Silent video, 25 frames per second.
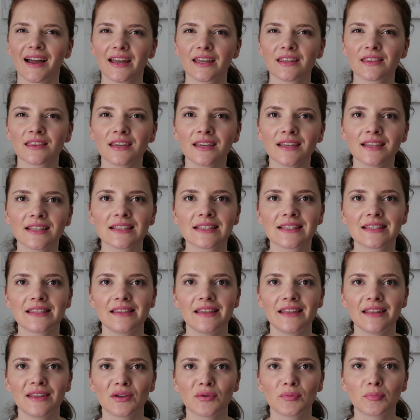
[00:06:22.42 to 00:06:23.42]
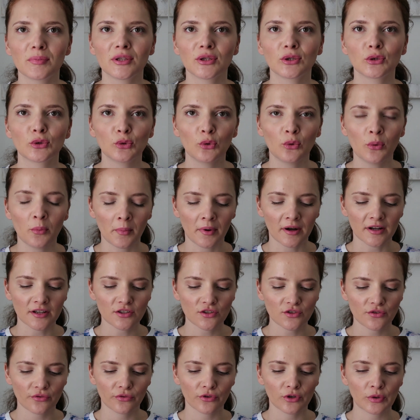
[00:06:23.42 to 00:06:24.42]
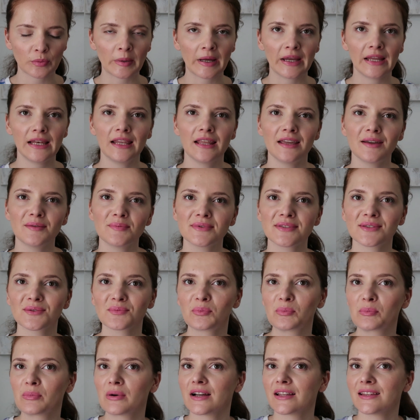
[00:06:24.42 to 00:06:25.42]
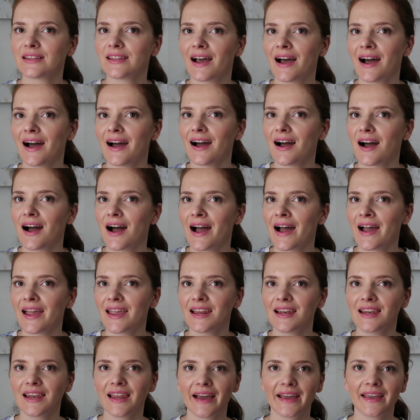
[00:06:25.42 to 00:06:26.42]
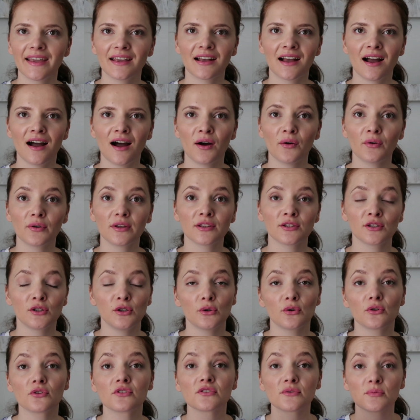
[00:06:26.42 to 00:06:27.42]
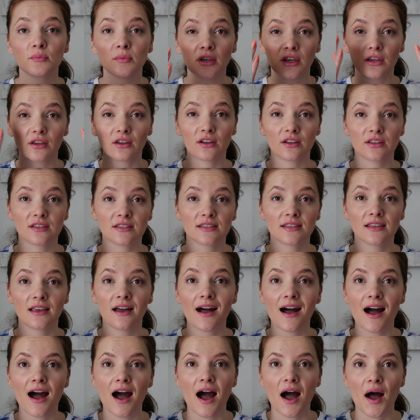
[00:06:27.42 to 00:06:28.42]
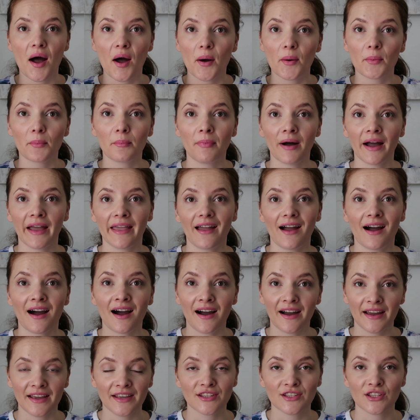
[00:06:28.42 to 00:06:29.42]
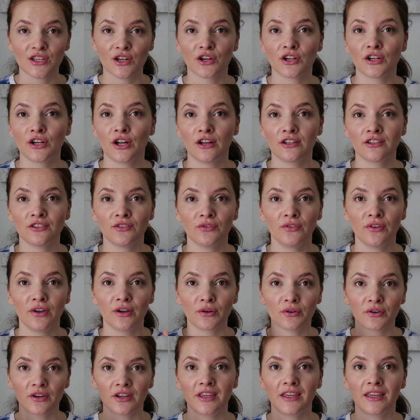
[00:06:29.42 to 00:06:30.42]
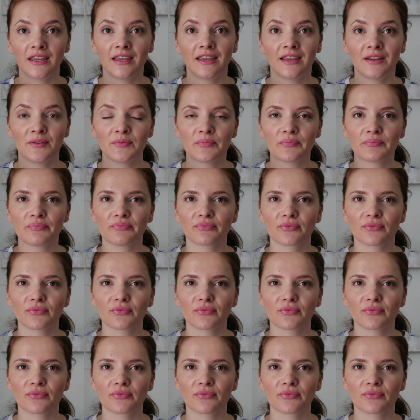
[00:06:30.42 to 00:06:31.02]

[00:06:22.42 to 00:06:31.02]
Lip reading: I think it's a little bit too much for my lips, but I like how it looks because my eyes are not very